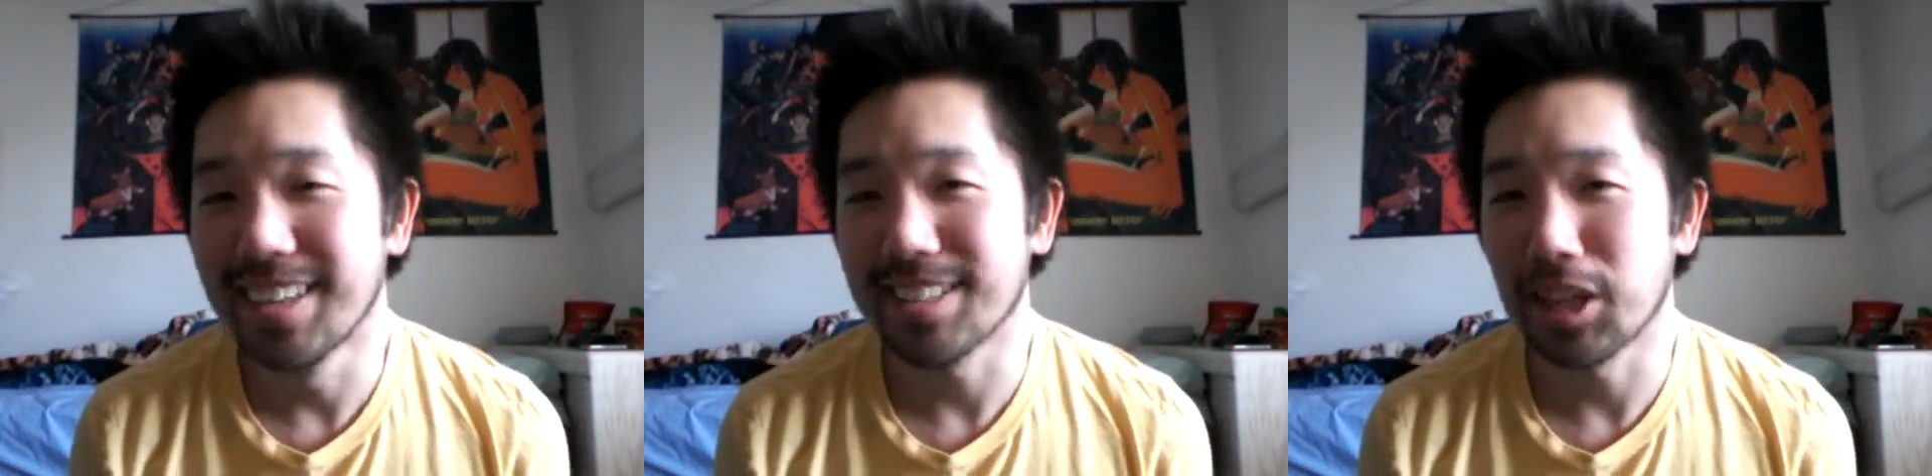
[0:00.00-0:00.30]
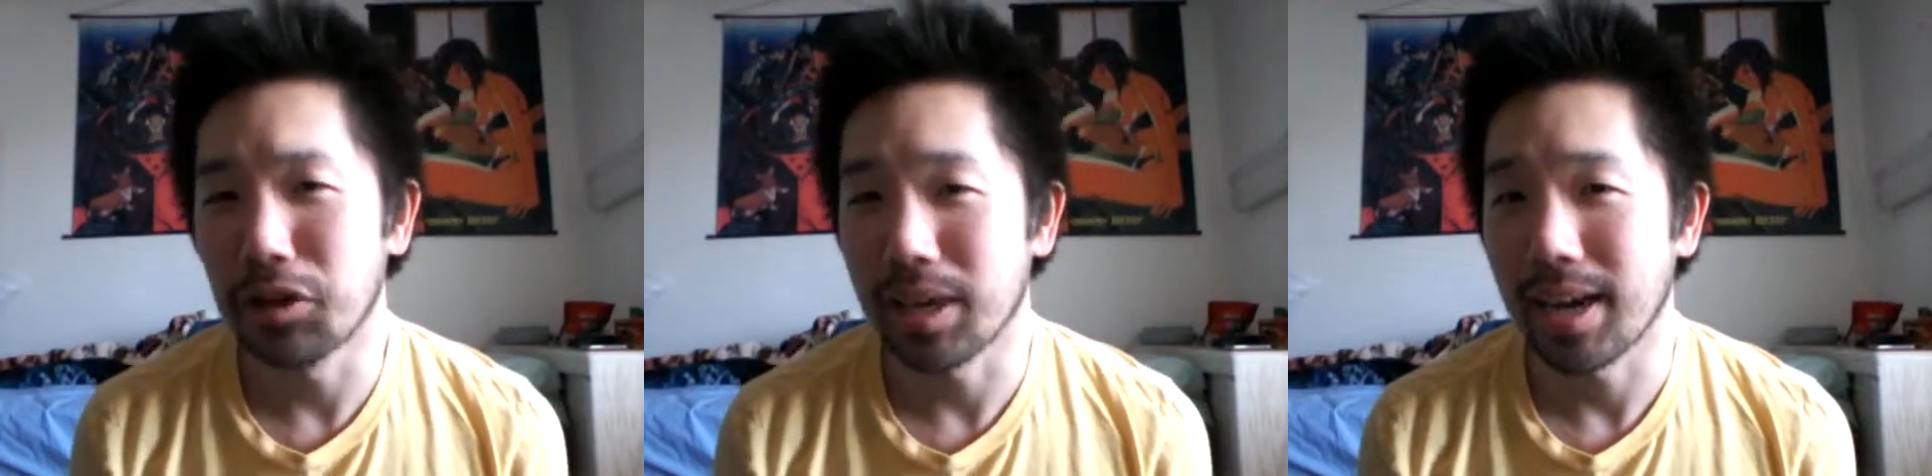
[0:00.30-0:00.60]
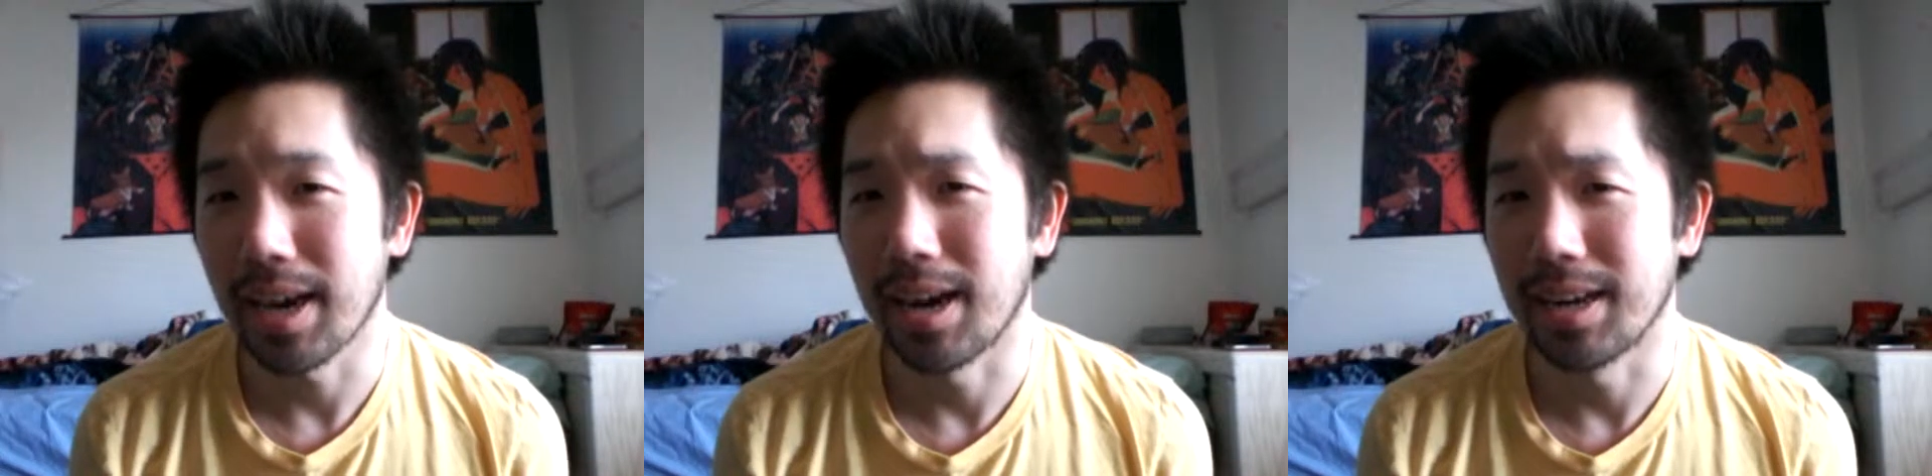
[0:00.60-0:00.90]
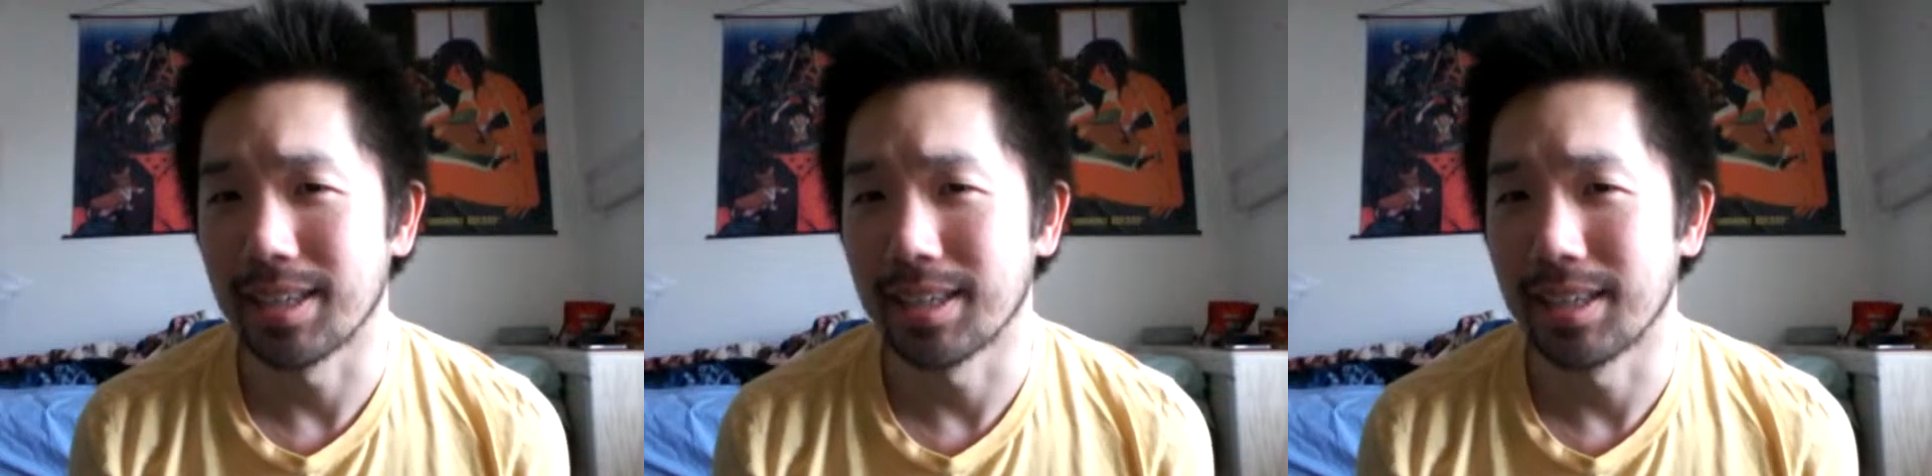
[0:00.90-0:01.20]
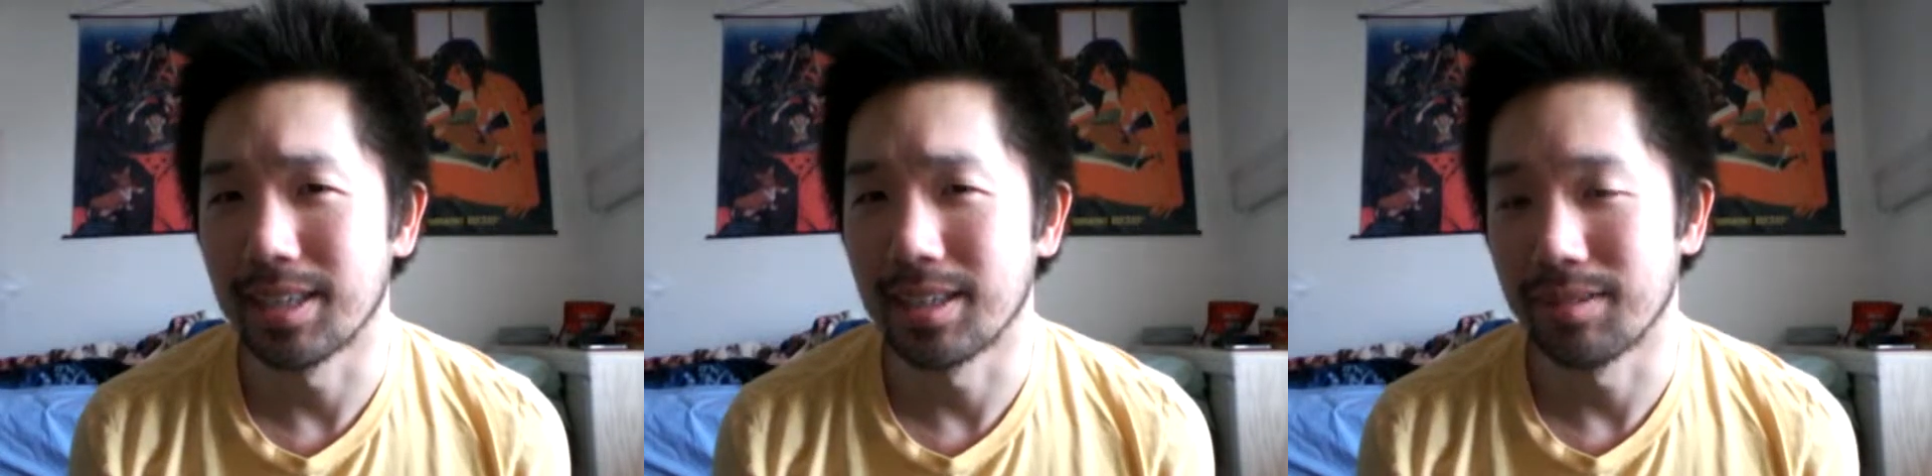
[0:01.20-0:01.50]
So yeah, and
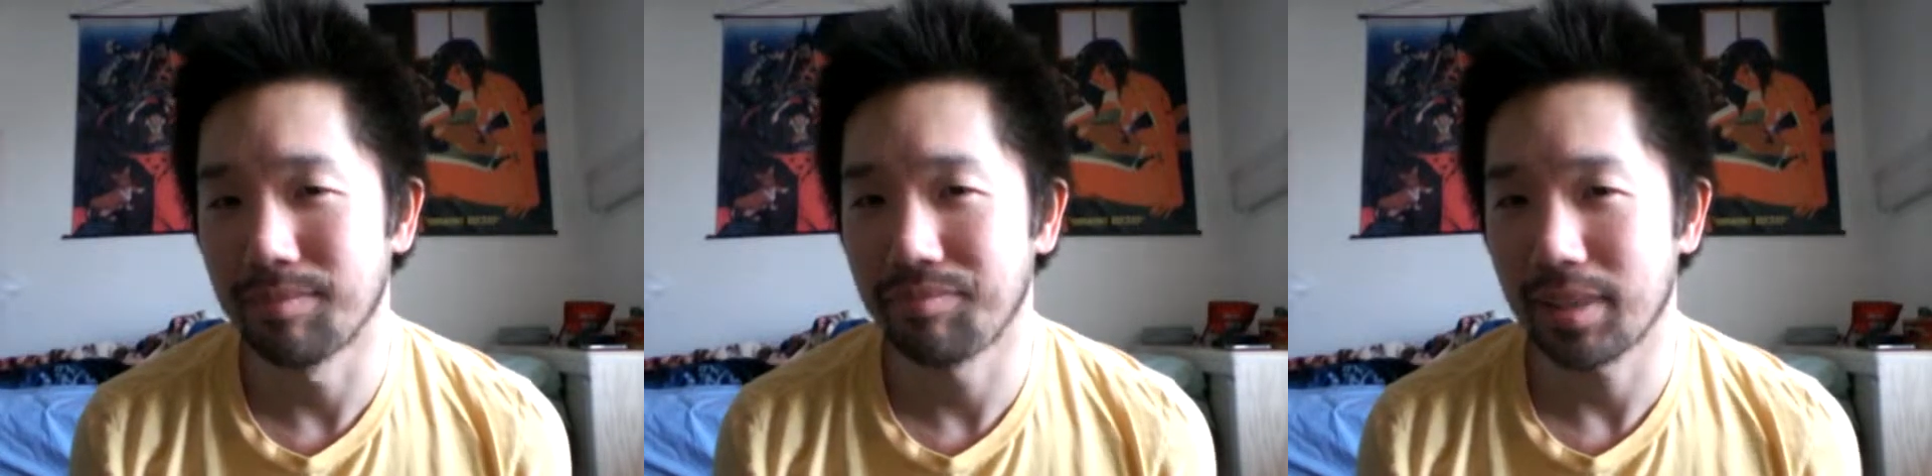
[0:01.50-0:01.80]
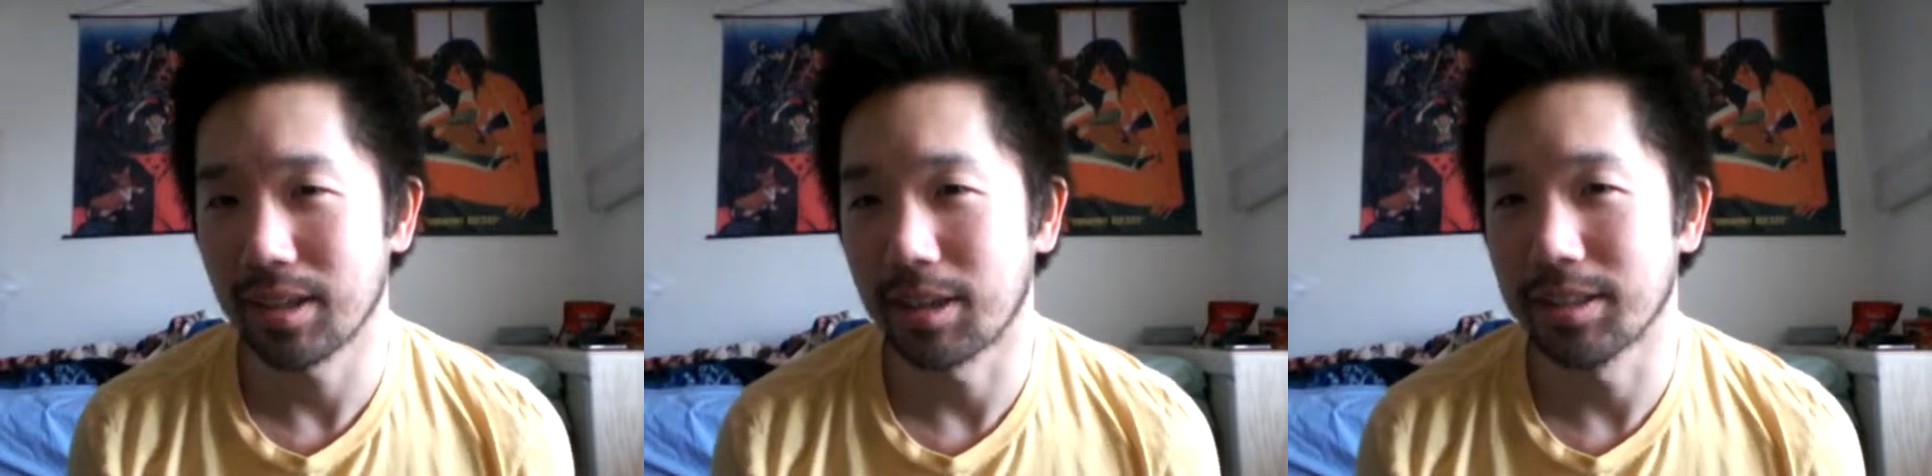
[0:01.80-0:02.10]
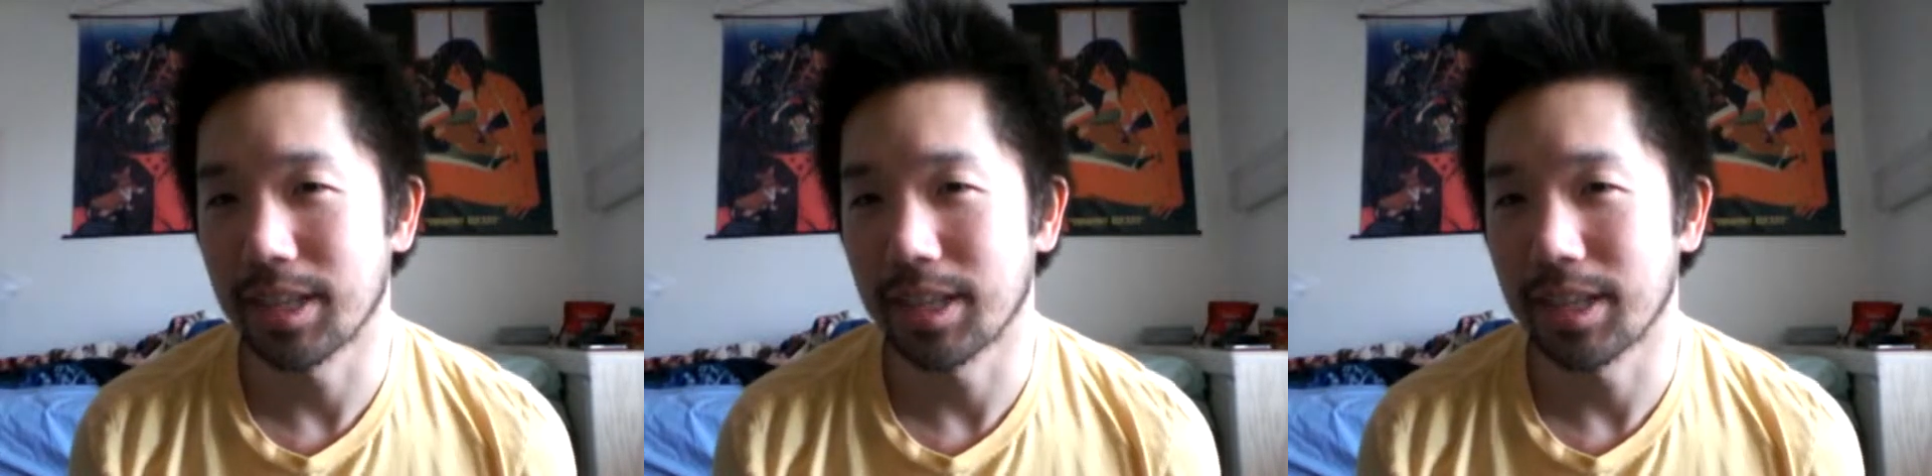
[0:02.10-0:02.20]
uh, so I was